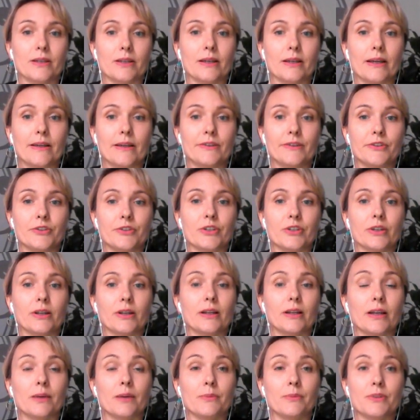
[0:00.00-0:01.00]
energy and
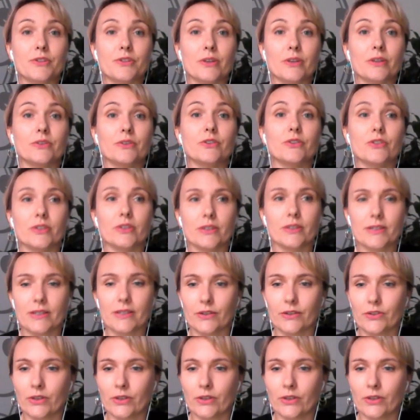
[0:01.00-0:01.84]
climate strategy, etc.